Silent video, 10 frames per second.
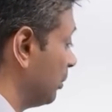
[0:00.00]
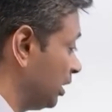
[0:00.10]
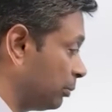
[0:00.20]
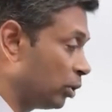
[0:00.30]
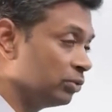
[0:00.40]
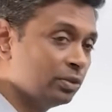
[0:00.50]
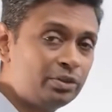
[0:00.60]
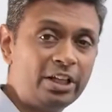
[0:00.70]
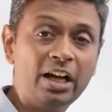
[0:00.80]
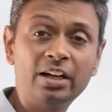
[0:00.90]
a multiple of
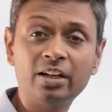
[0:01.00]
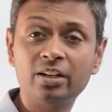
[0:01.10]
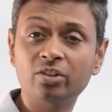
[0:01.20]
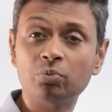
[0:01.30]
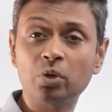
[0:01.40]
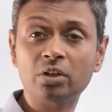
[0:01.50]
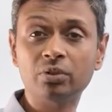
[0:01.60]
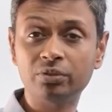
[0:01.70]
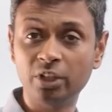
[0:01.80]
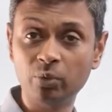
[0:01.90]
50. 100 doesn't work.
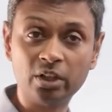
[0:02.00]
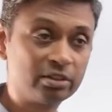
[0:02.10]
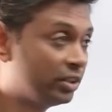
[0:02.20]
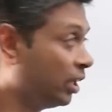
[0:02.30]
50 works.